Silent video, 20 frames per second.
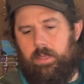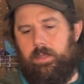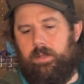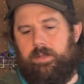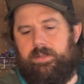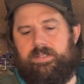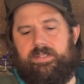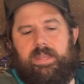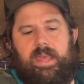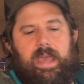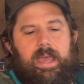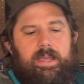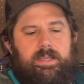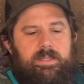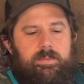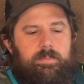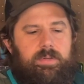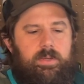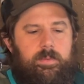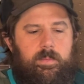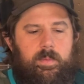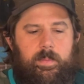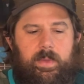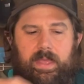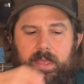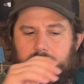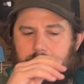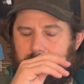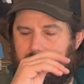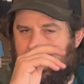snacks and put them in my
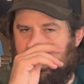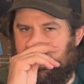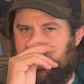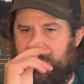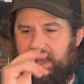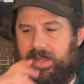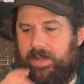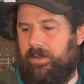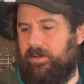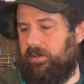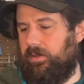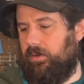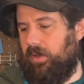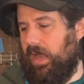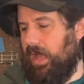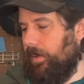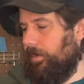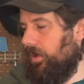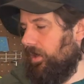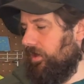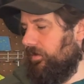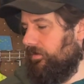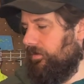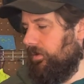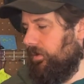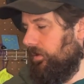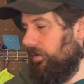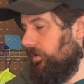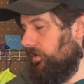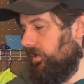hip pocket. I didn't grab all the
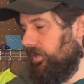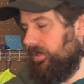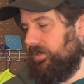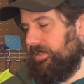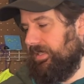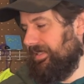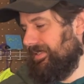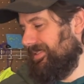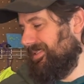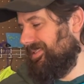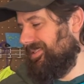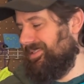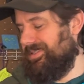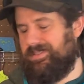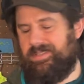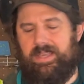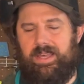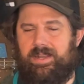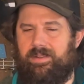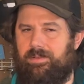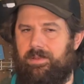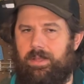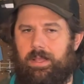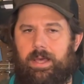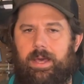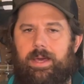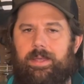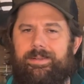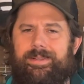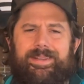food because that's just kind of a
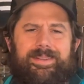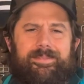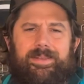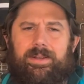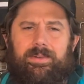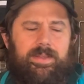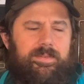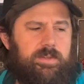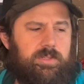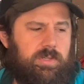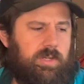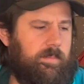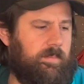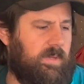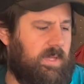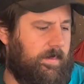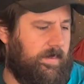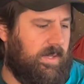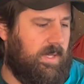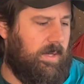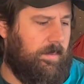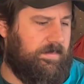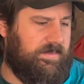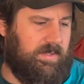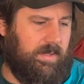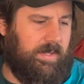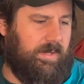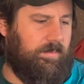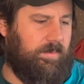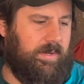lot. I don't have a trip coming up,
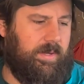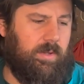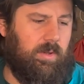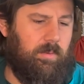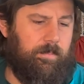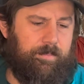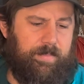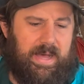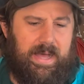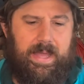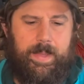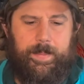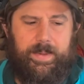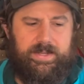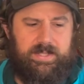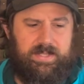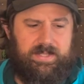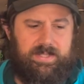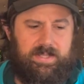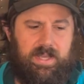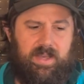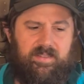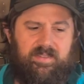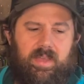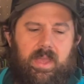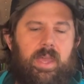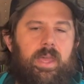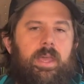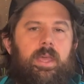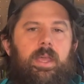so I didn't want to go buy a bunch of stuff.
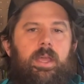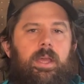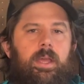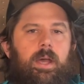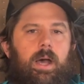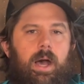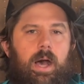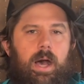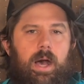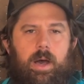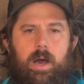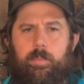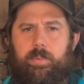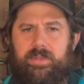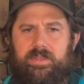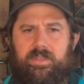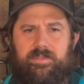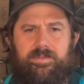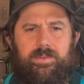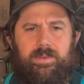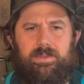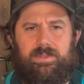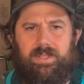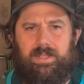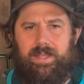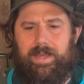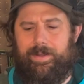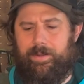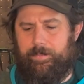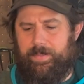I'll put the food in the
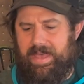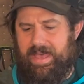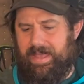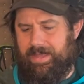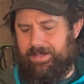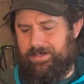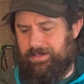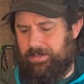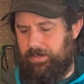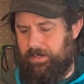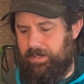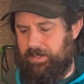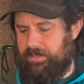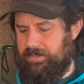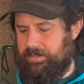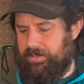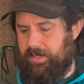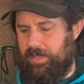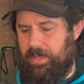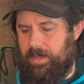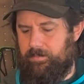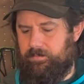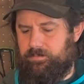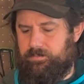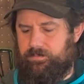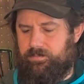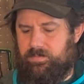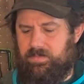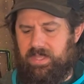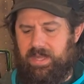lighter pack and the links
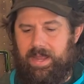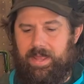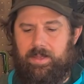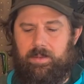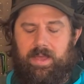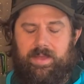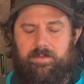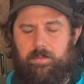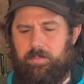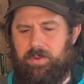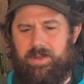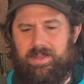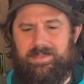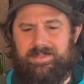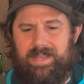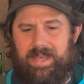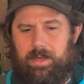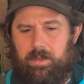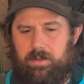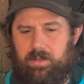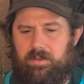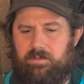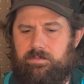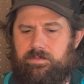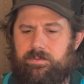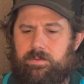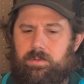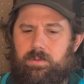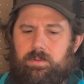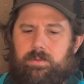that I have a pretty dialed in
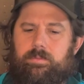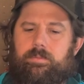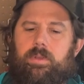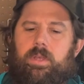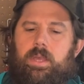food